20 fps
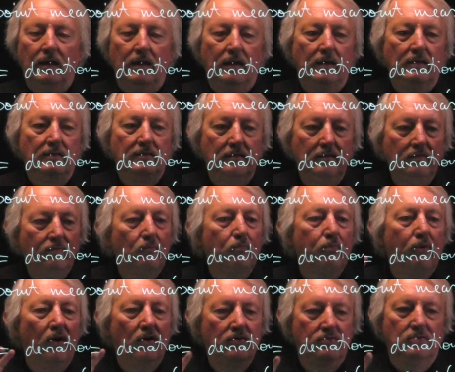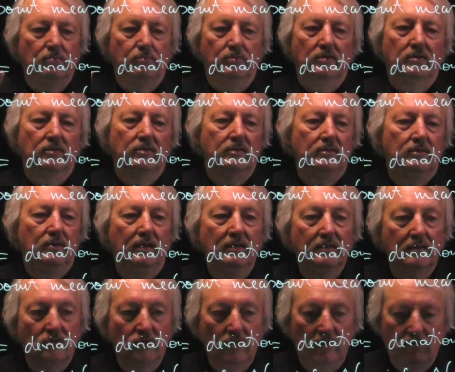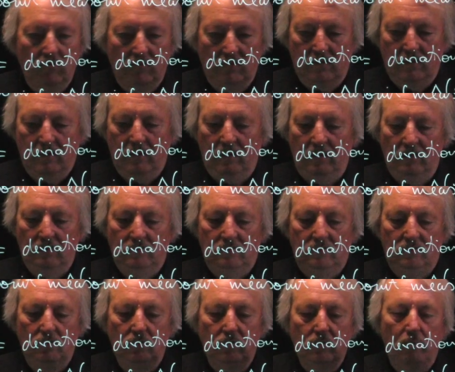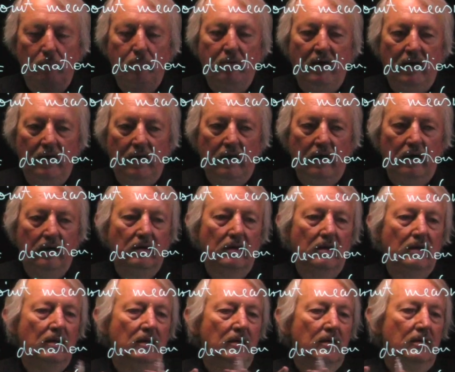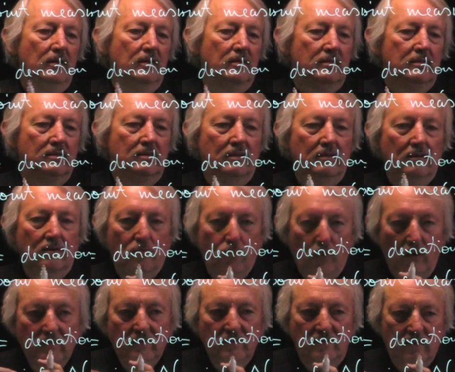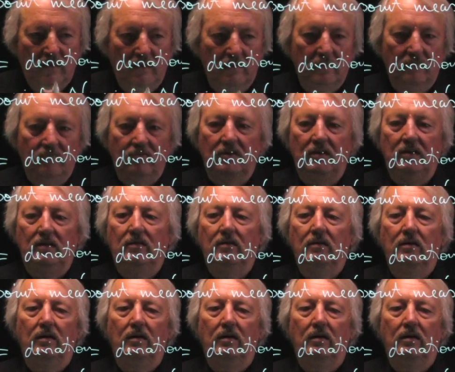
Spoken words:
it's even possible, in the general case, to compare quantitatively